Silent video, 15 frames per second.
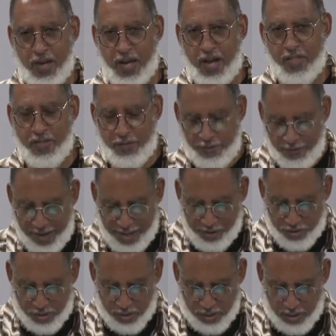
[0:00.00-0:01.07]
other
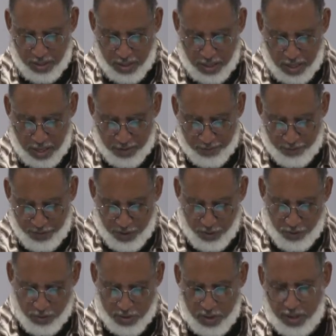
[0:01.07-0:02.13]
faiths uh,
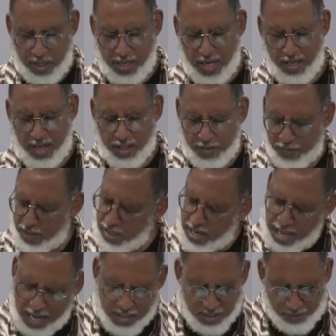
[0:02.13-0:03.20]
views, looking at other
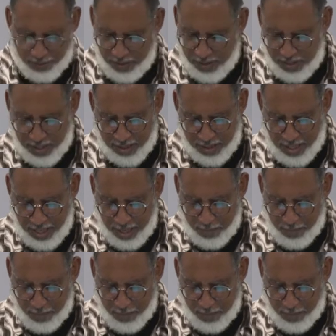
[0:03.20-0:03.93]
philosophies and